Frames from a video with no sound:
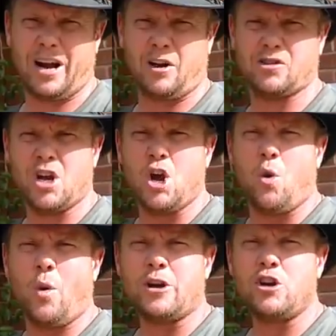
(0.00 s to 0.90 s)
house,
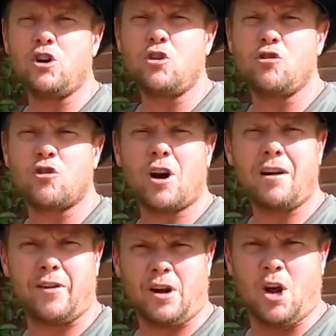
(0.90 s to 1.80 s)
when you use your
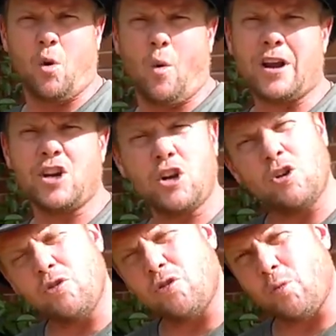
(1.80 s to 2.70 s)
oven, when you
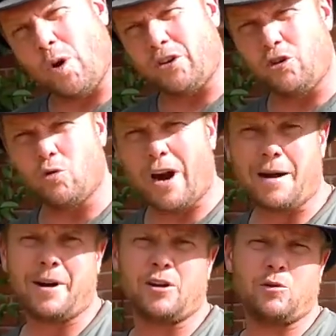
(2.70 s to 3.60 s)
use what you
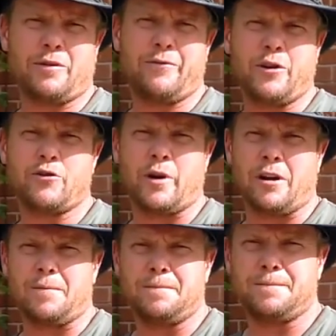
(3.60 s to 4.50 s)
grab out of your
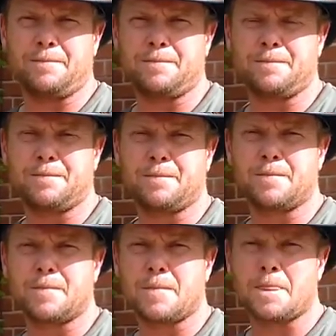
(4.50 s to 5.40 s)
refrigerator.
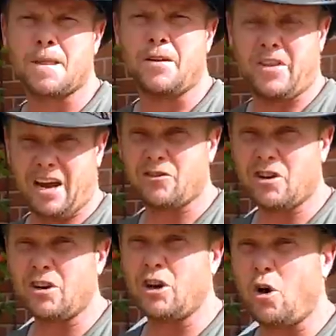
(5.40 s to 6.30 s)
They're
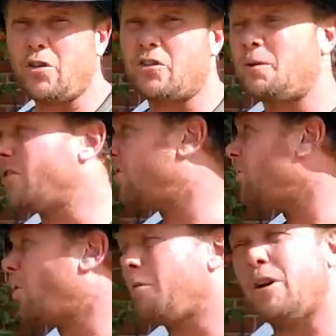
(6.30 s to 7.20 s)
actually going to know this because the
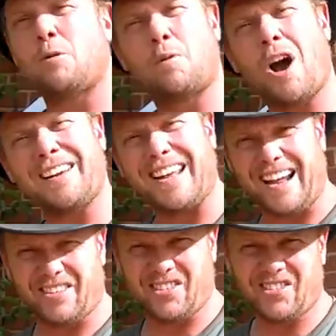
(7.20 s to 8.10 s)
smart meter
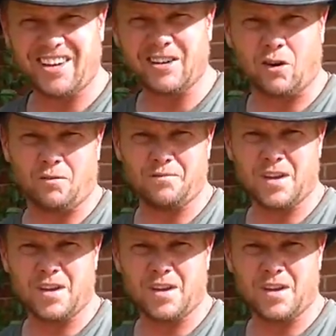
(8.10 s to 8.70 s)
broadcasts a signal